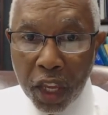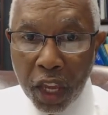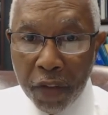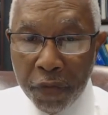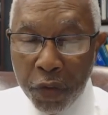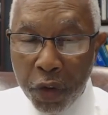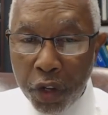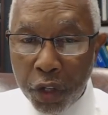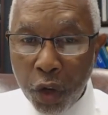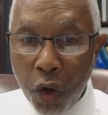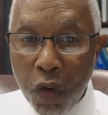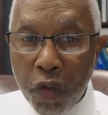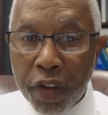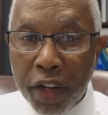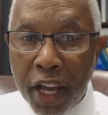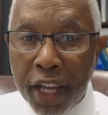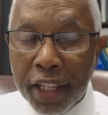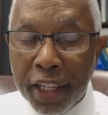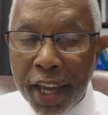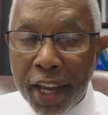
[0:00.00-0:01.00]
if you're an
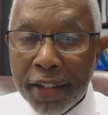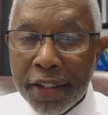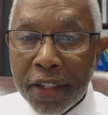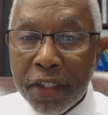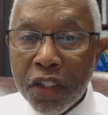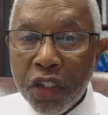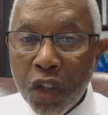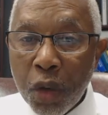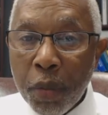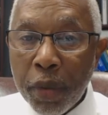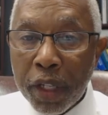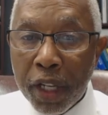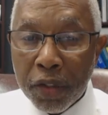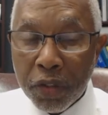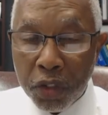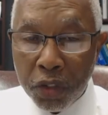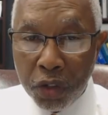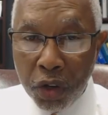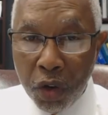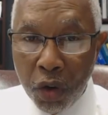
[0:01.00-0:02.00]
overnight guest in someone
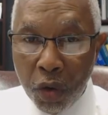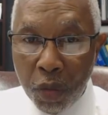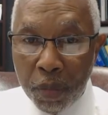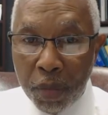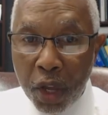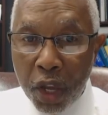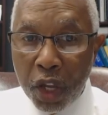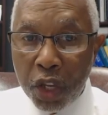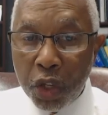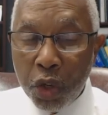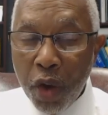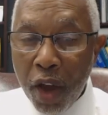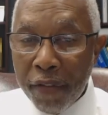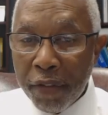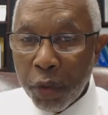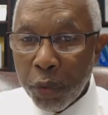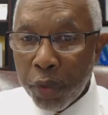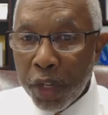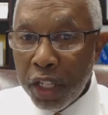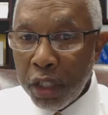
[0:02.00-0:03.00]
else's home, you
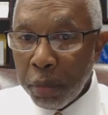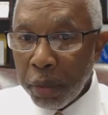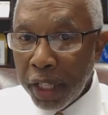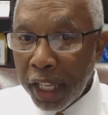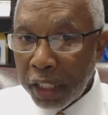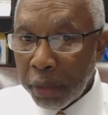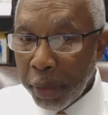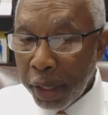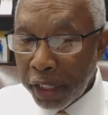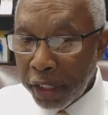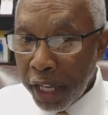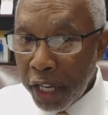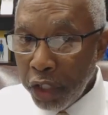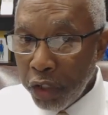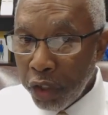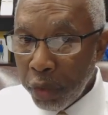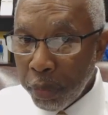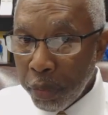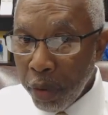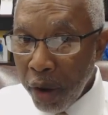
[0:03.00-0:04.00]
have a reasonable
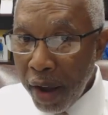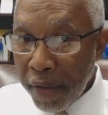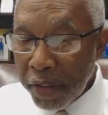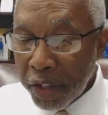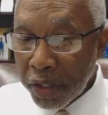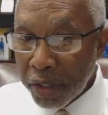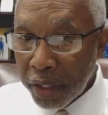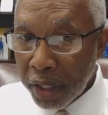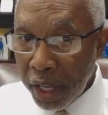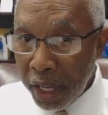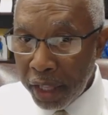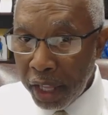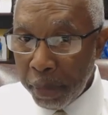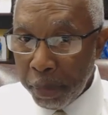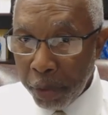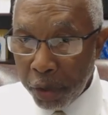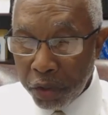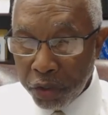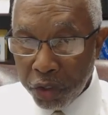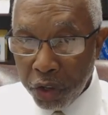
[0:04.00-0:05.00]
expectation of privacy in
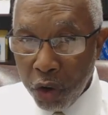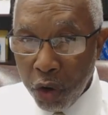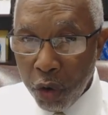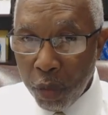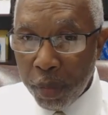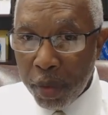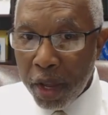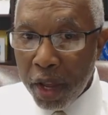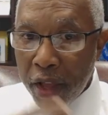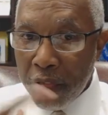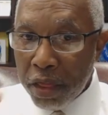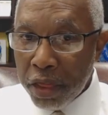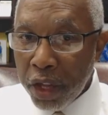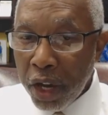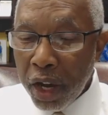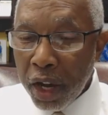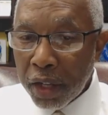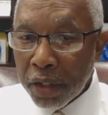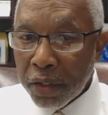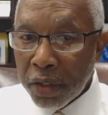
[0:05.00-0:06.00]
that person's home.
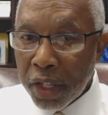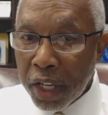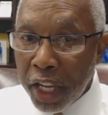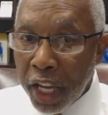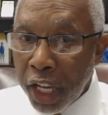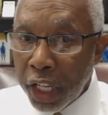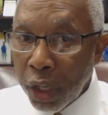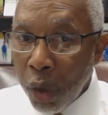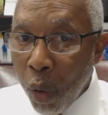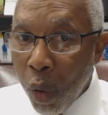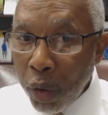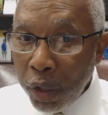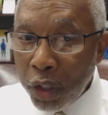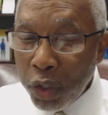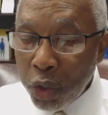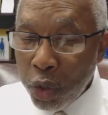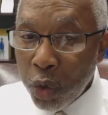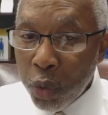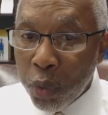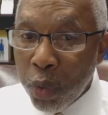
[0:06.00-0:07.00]
Thus, in order
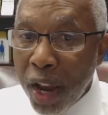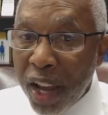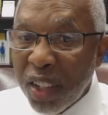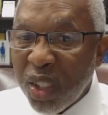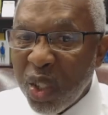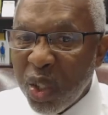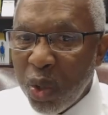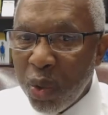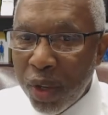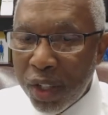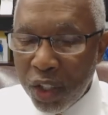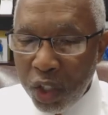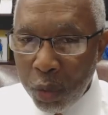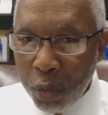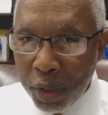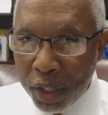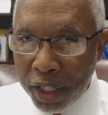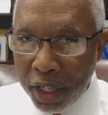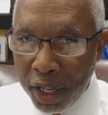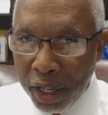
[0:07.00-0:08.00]
to arrest you in
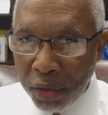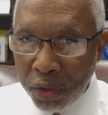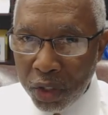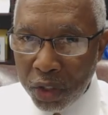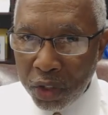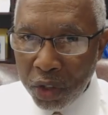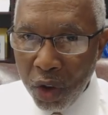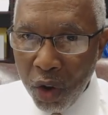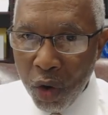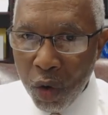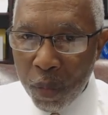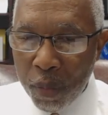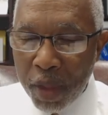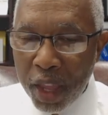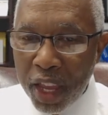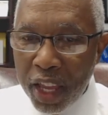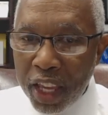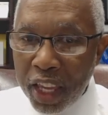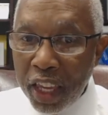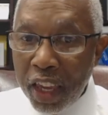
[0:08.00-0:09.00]
someone else's home,
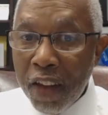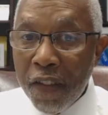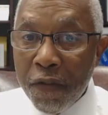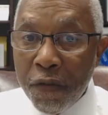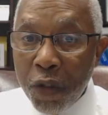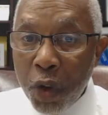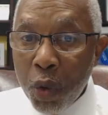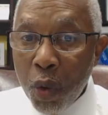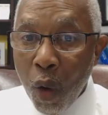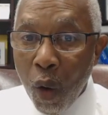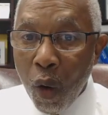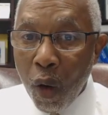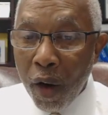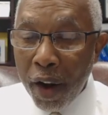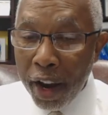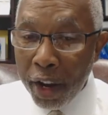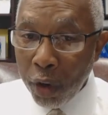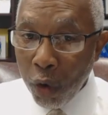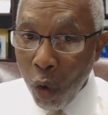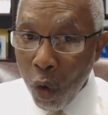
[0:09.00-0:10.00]
if you
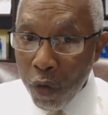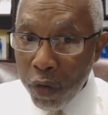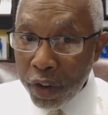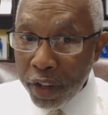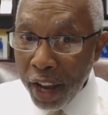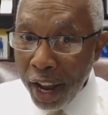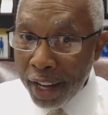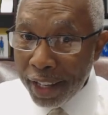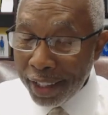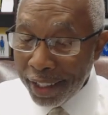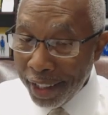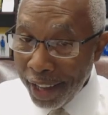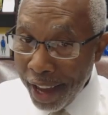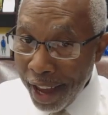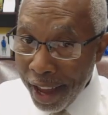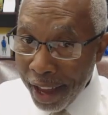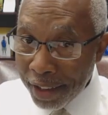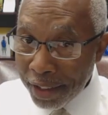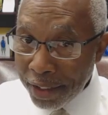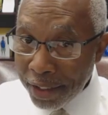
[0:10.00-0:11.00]
are an overnight
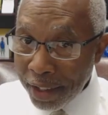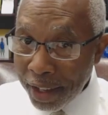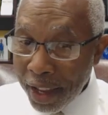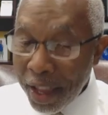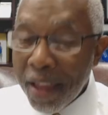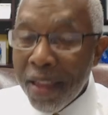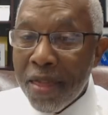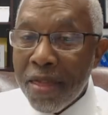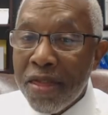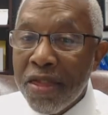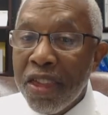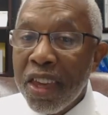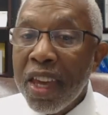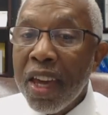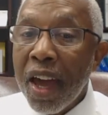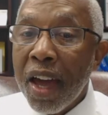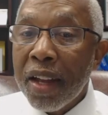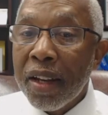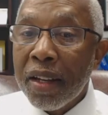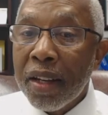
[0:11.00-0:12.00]
guest,
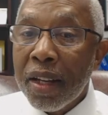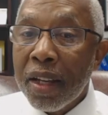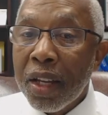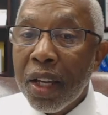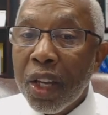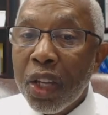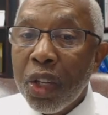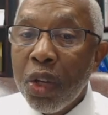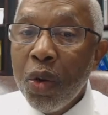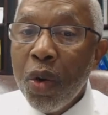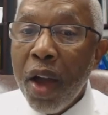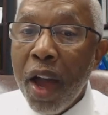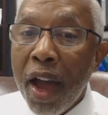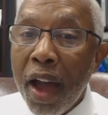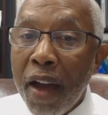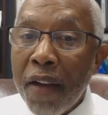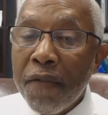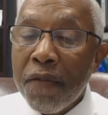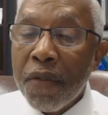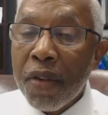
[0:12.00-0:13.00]
then you
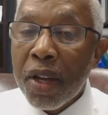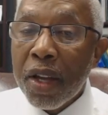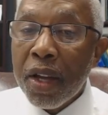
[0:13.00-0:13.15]
have